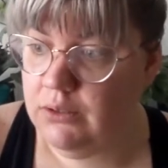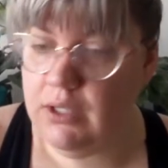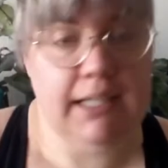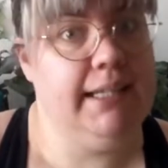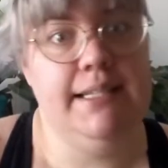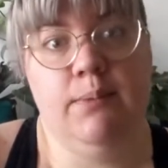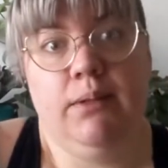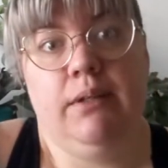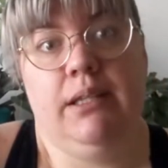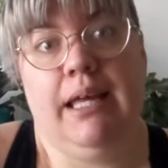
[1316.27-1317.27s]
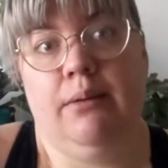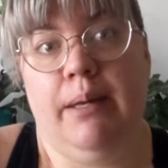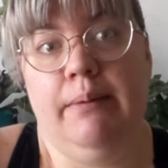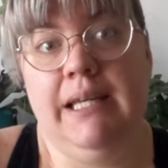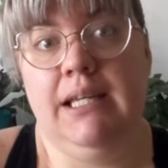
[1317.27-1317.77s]
or at least one with like
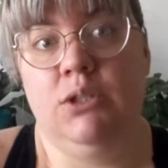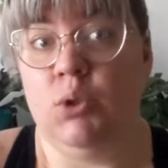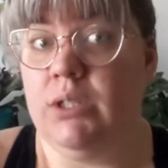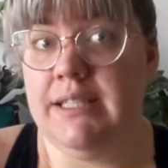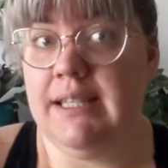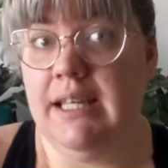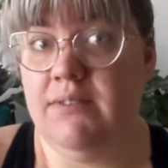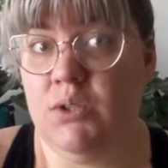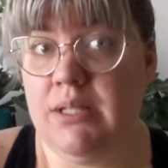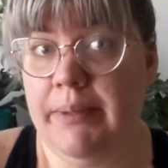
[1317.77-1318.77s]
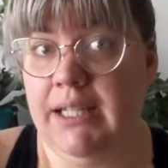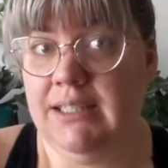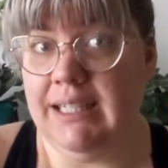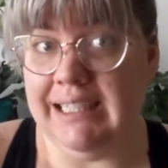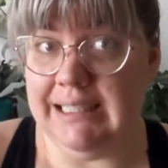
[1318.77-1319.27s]
maybe shorter sleeves or
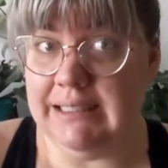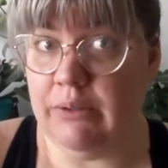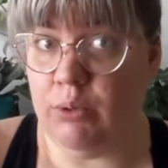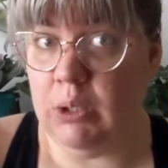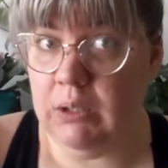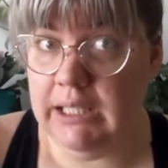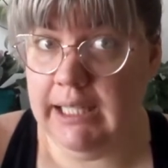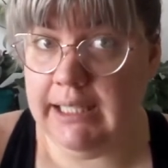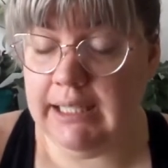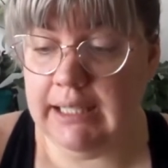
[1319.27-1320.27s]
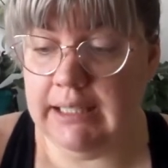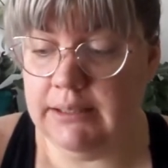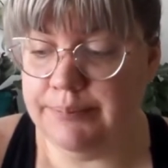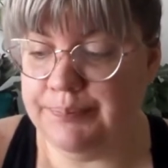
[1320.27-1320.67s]
something, like 3/4 length.